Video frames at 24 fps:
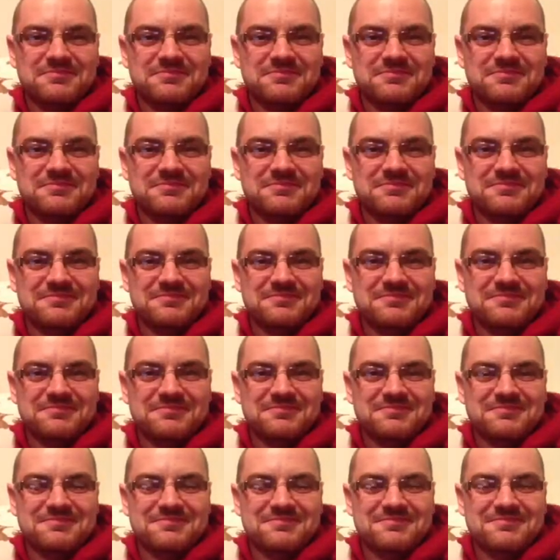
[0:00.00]

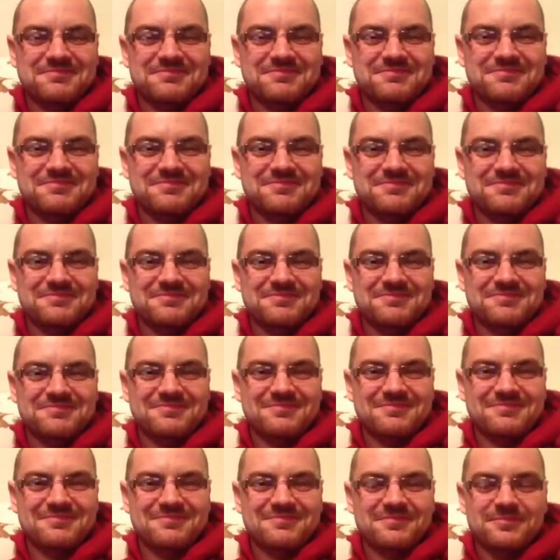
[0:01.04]

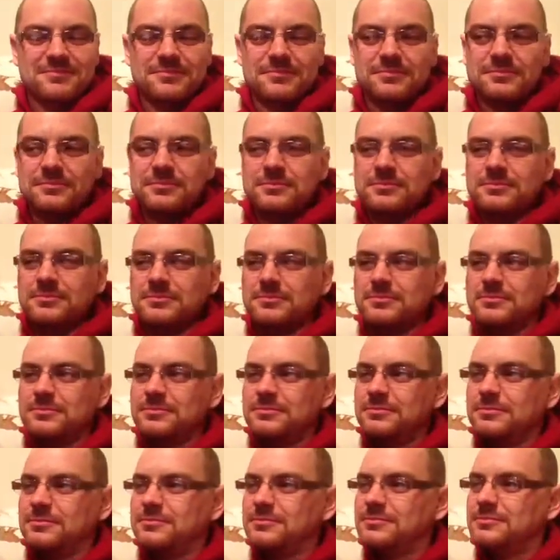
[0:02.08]

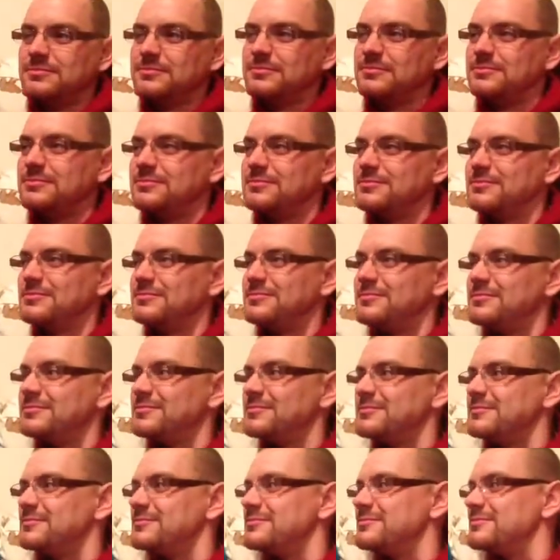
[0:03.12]

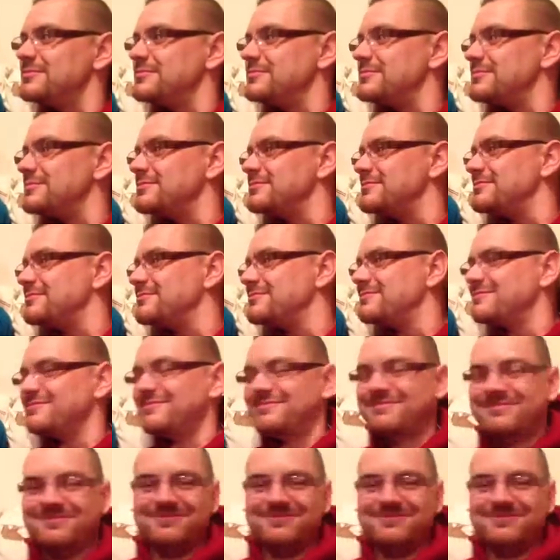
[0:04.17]
No words are spoken by the person on screen.